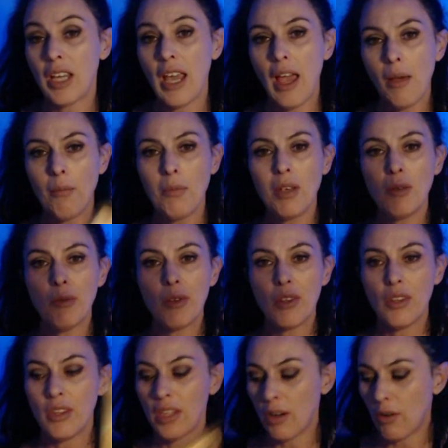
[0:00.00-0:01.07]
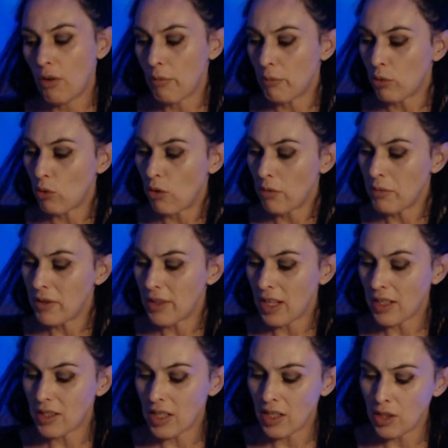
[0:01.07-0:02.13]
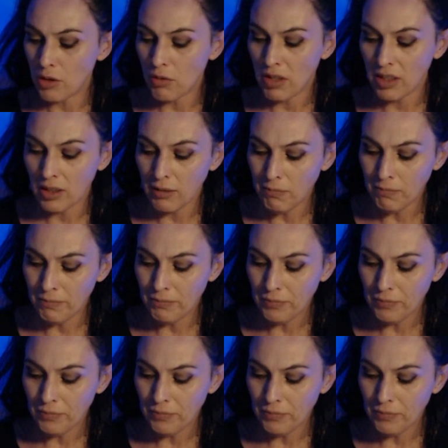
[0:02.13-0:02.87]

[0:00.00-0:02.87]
can be within their employment that's hindering them.